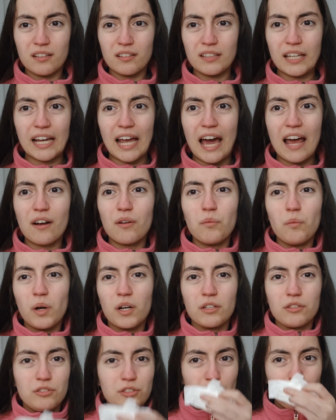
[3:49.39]
Like, I don't
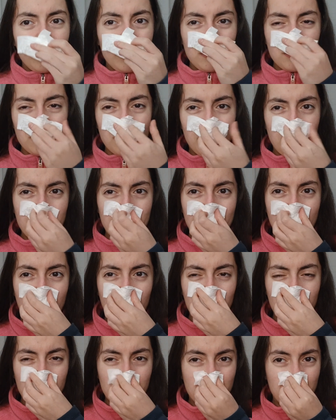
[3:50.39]
want to do this. You know what I mean? I
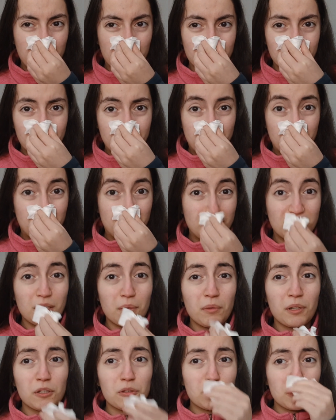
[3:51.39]
don't want to be
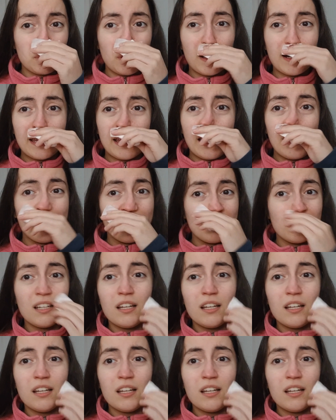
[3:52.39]
someone who's working,